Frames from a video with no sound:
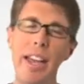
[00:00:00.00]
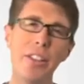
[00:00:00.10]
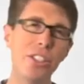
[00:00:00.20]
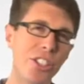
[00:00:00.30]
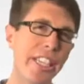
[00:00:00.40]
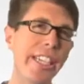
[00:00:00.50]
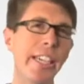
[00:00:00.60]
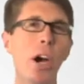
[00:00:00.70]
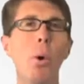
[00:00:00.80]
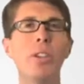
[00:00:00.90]
And the
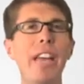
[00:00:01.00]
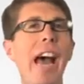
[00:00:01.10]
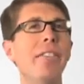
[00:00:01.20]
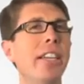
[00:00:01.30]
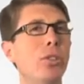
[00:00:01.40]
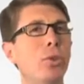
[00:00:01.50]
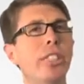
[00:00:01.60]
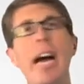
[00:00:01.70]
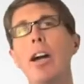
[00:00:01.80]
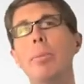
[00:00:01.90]
CEO was having his
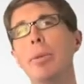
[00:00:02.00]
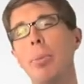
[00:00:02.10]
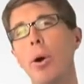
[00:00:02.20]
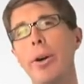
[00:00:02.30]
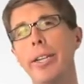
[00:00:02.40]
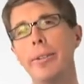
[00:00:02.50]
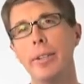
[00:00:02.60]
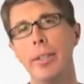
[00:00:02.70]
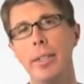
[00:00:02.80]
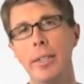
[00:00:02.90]
retirement party.
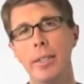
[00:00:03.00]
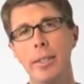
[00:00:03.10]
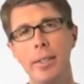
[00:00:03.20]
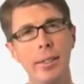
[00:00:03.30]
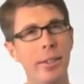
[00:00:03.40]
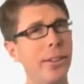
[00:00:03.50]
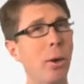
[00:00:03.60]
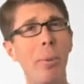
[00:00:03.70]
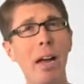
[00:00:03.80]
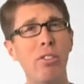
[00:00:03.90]
There
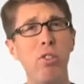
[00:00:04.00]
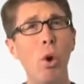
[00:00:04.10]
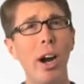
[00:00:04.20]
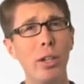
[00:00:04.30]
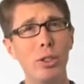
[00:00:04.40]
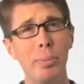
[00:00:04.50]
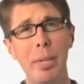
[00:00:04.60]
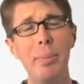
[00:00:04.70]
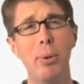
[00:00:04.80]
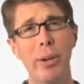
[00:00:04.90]
were about 400
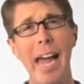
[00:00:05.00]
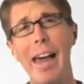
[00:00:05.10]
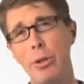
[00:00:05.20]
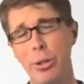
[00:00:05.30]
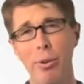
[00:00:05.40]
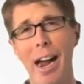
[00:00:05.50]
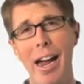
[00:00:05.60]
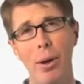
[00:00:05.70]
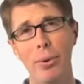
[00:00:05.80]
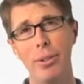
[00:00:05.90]
people gathered
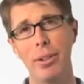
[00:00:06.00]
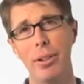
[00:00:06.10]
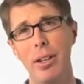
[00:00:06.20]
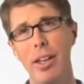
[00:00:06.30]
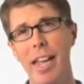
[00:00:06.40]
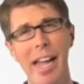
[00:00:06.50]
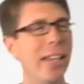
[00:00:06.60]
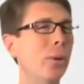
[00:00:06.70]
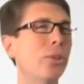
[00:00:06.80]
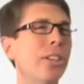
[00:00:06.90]
around, and
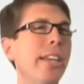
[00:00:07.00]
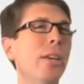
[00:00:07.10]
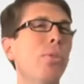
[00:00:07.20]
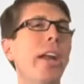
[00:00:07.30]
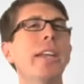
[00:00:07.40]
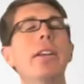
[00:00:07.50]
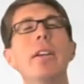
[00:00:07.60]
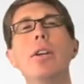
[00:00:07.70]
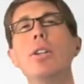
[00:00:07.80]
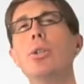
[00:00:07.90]
he was getting
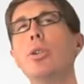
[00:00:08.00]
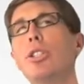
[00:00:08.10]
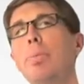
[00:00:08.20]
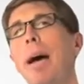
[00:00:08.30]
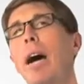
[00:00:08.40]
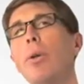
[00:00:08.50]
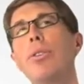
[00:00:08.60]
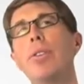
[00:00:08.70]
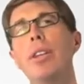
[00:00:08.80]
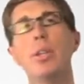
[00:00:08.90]
ready to
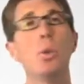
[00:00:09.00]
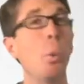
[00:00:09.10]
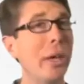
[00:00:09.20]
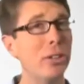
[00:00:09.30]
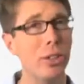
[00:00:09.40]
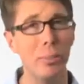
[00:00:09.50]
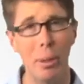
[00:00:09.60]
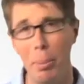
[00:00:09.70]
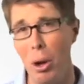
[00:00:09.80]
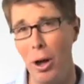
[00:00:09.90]
espouse his wisdom
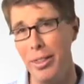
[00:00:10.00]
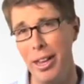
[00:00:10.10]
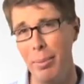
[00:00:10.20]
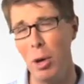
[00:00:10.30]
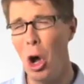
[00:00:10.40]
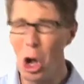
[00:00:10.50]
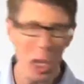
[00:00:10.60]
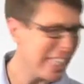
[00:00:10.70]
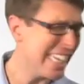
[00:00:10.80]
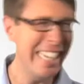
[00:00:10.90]
upon them,
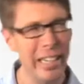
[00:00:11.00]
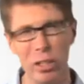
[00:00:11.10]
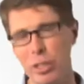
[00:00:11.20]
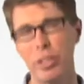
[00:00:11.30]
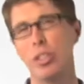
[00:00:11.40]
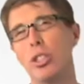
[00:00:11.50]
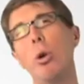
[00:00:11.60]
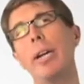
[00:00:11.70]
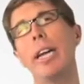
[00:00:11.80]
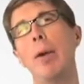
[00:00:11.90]
all eager to
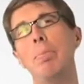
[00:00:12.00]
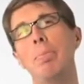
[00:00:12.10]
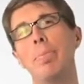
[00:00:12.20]
soak it up.